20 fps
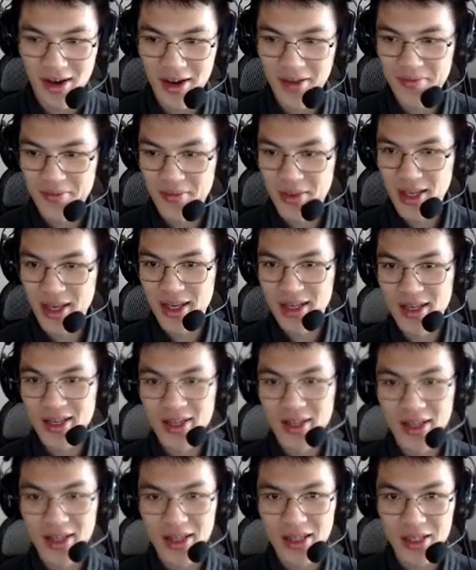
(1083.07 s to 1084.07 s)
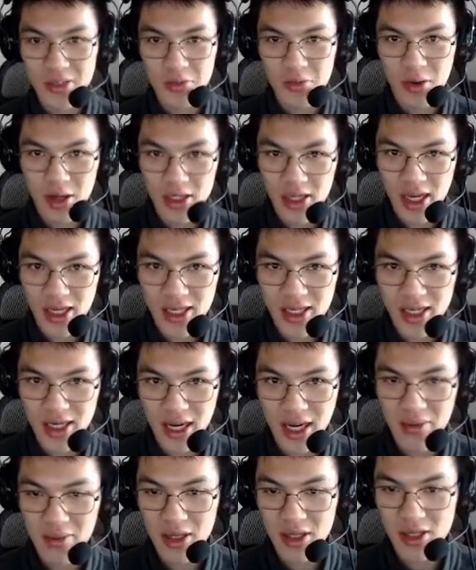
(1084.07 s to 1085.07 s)
Right? This is what Taishang
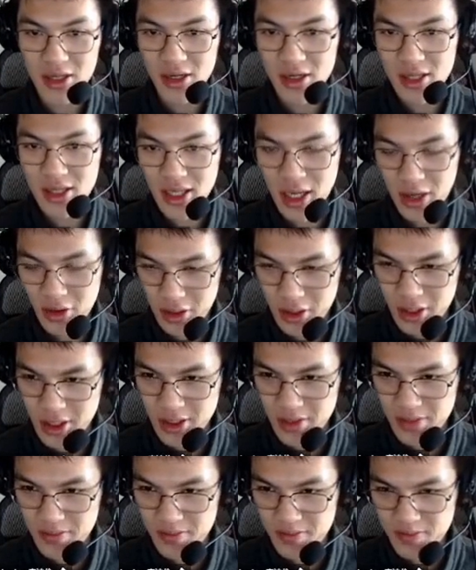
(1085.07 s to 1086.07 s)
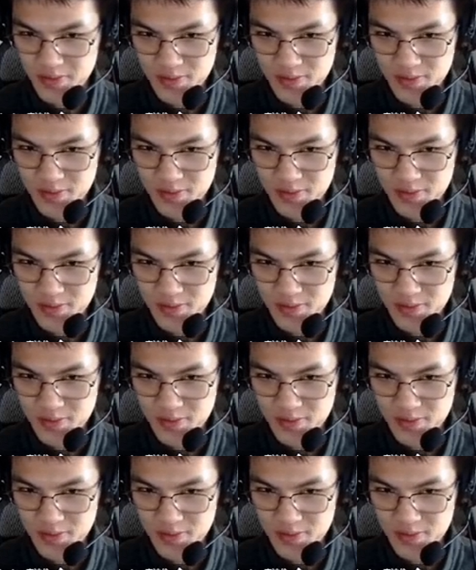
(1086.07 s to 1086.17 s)
Ganying Pian trying to tell us.